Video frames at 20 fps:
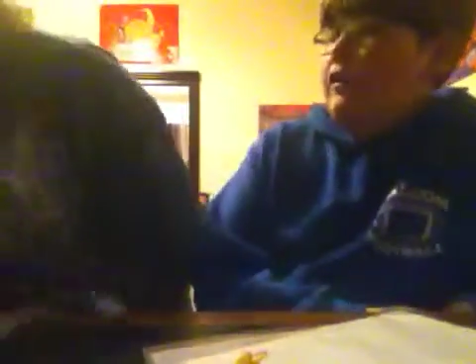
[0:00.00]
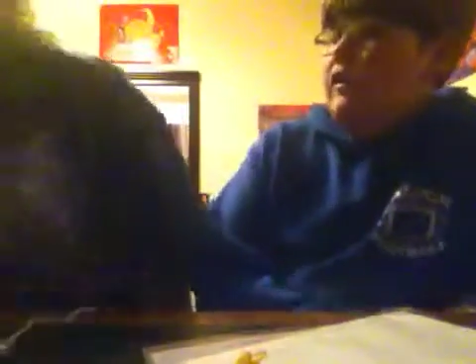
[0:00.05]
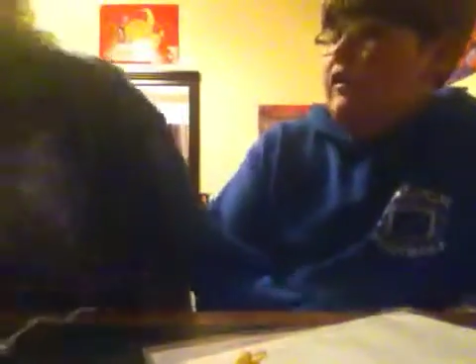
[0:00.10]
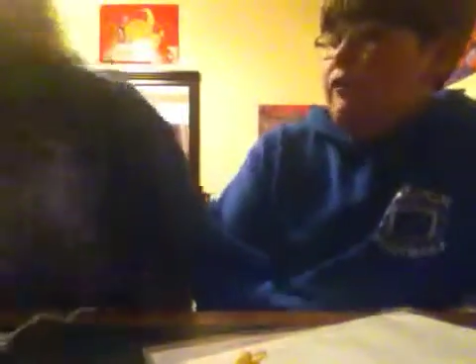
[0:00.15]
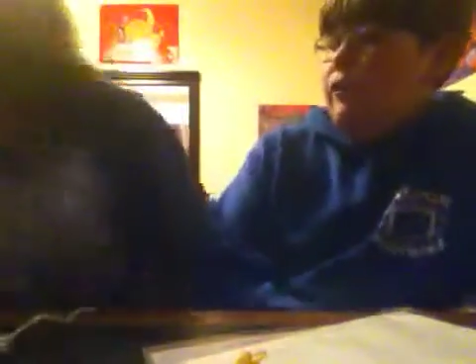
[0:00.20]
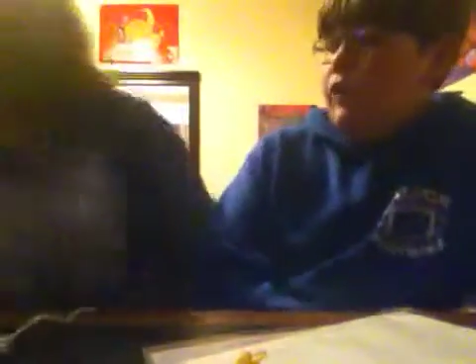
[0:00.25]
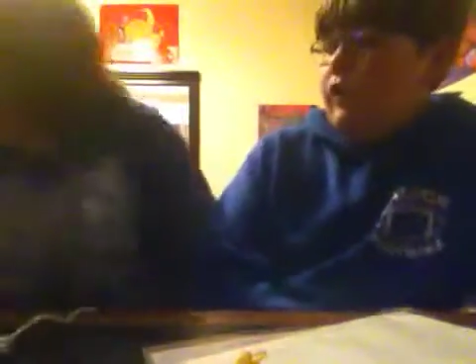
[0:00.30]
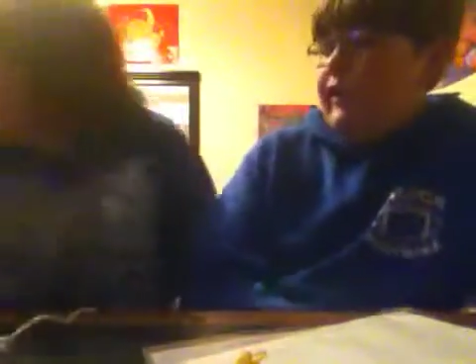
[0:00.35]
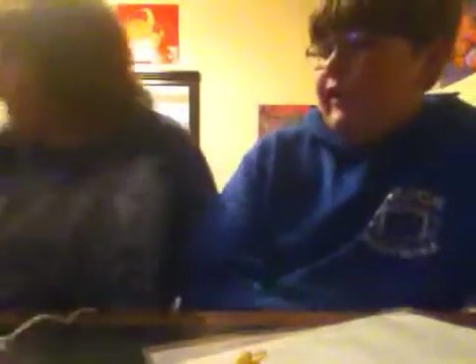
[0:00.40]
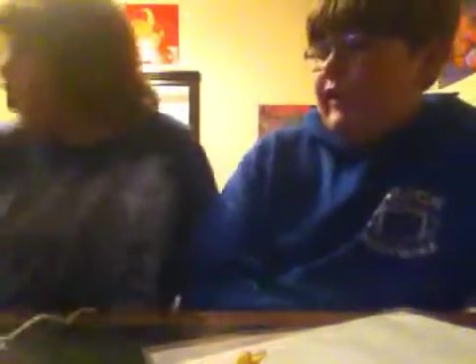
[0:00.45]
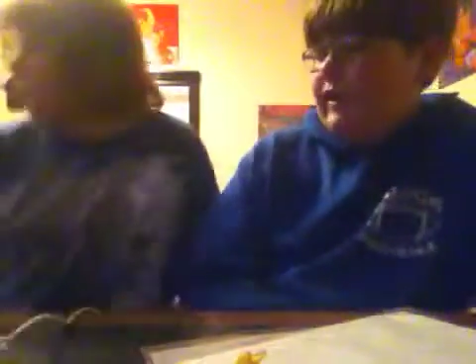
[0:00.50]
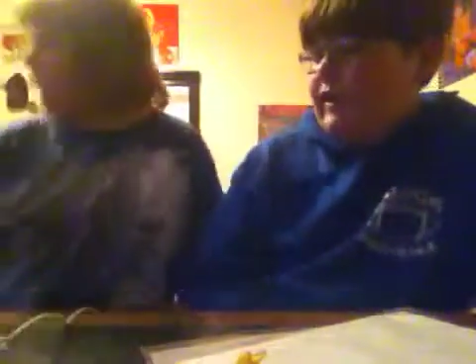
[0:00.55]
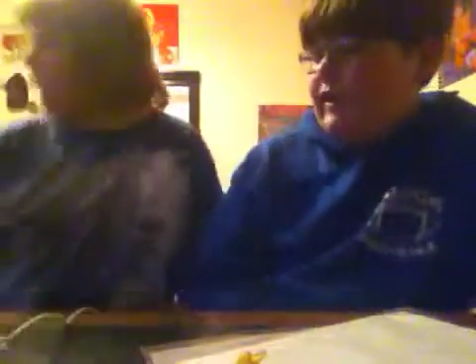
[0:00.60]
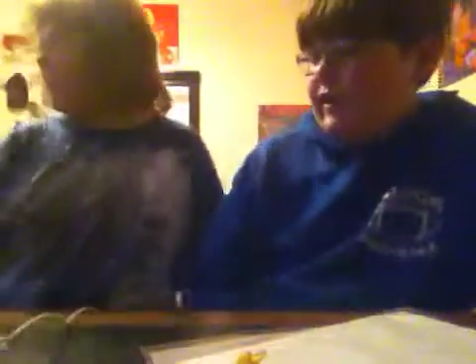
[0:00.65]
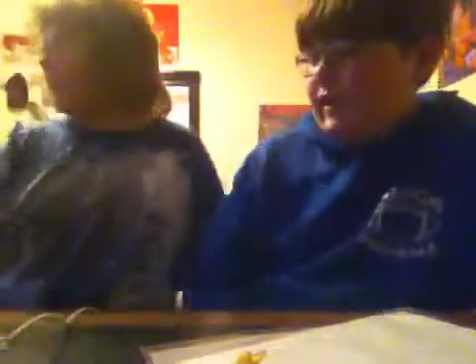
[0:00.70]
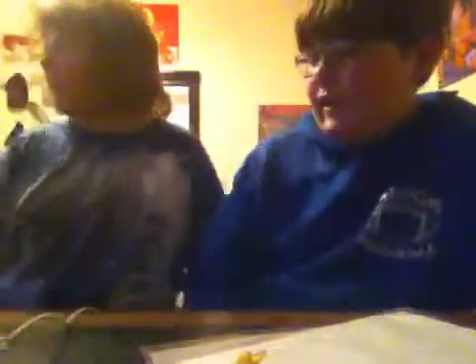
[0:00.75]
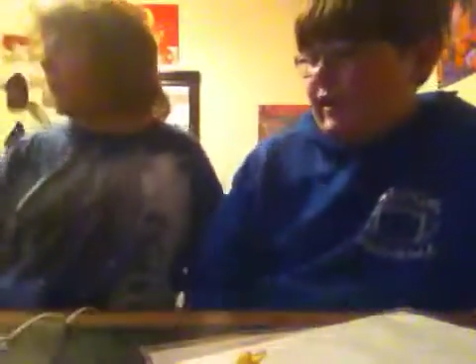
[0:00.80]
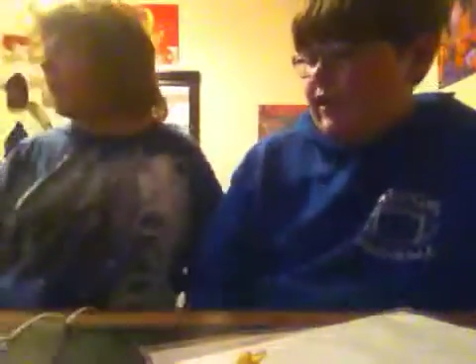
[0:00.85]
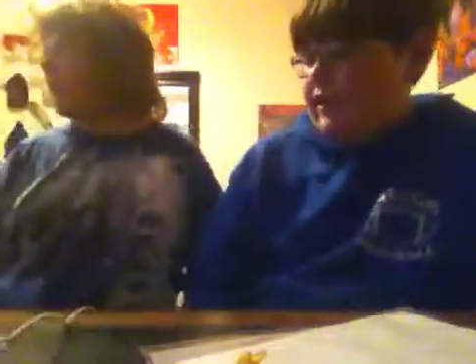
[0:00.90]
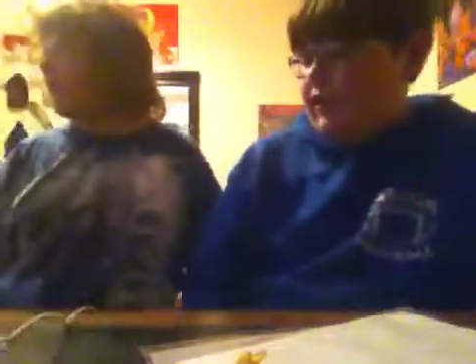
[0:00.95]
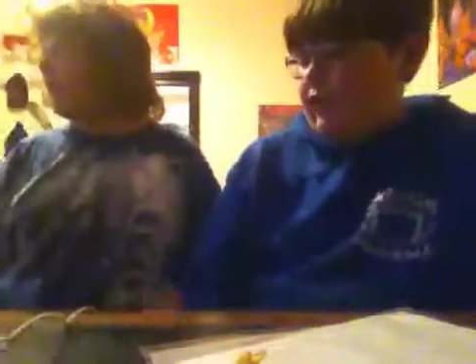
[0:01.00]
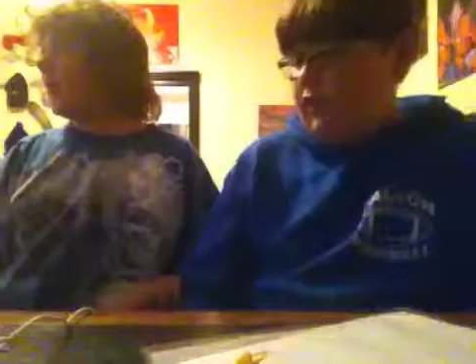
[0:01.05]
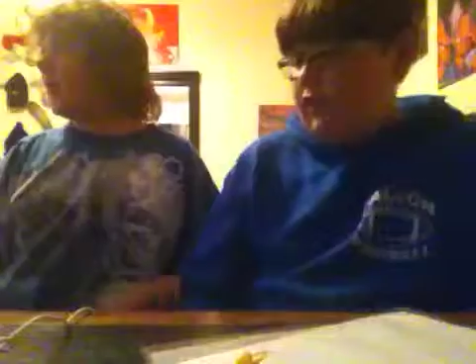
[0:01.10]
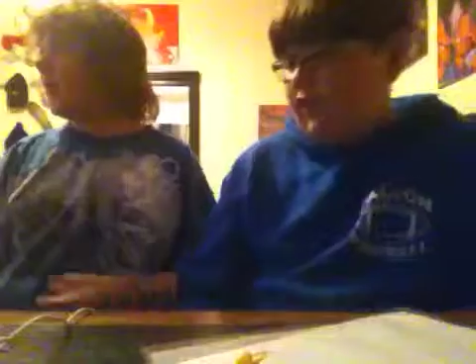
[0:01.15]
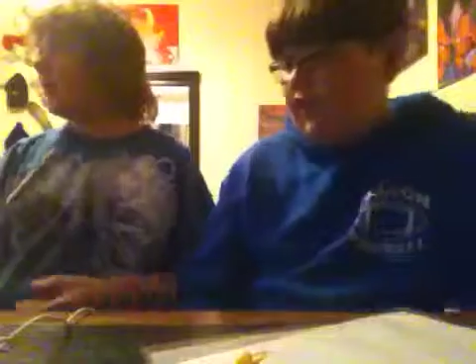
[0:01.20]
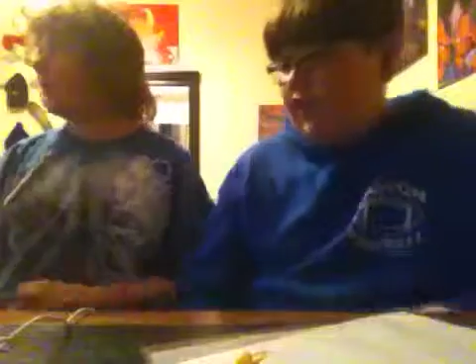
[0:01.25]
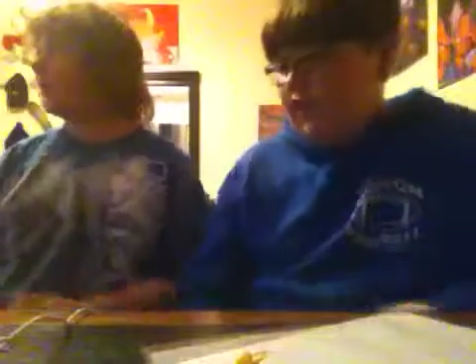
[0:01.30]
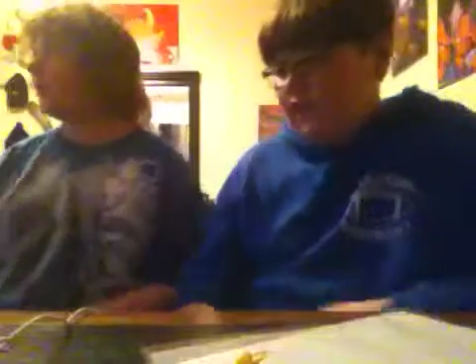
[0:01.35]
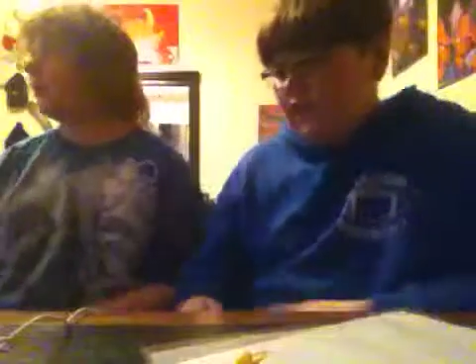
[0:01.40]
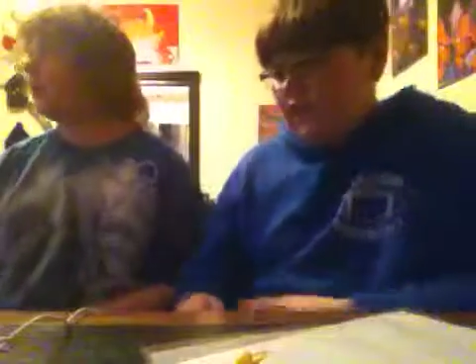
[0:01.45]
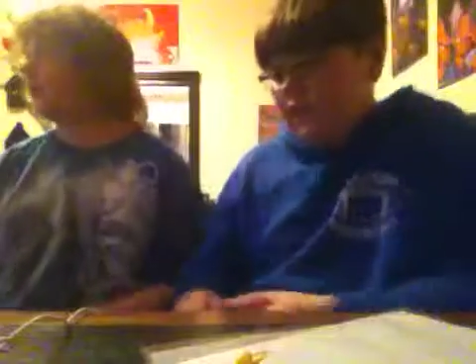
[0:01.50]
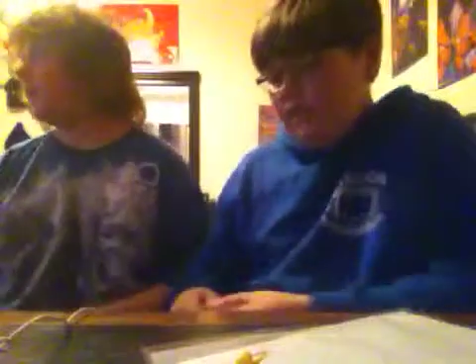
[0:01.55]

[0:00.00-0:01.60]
his voice actually. Uh,